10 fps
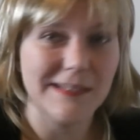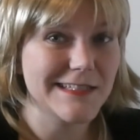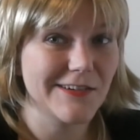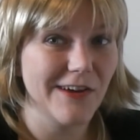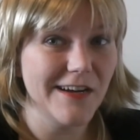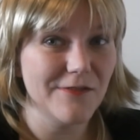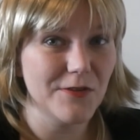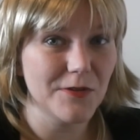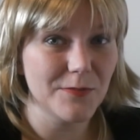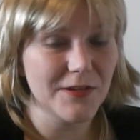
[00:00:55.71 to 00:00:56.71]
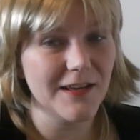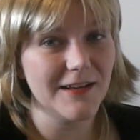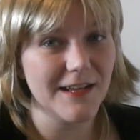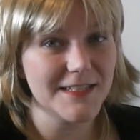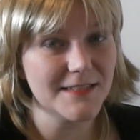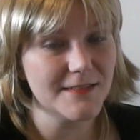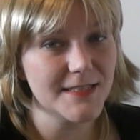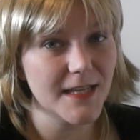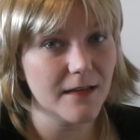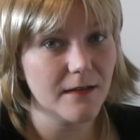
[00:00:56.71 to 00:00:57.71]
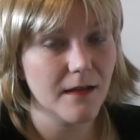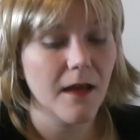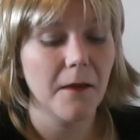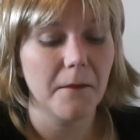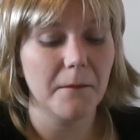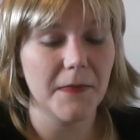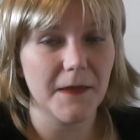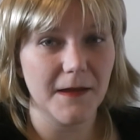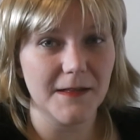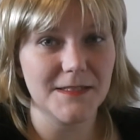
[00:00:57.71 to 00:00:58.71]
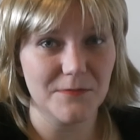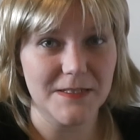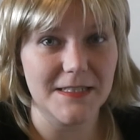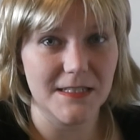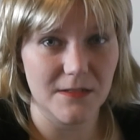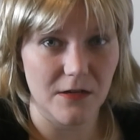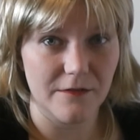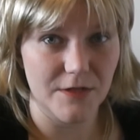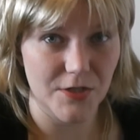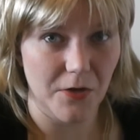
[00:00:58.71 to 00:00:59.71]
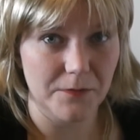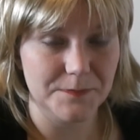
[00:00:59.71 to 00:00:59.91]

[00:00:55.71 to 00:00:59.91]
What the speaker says: It's great if you can put on a nice little skit, but the costume is the star of the show.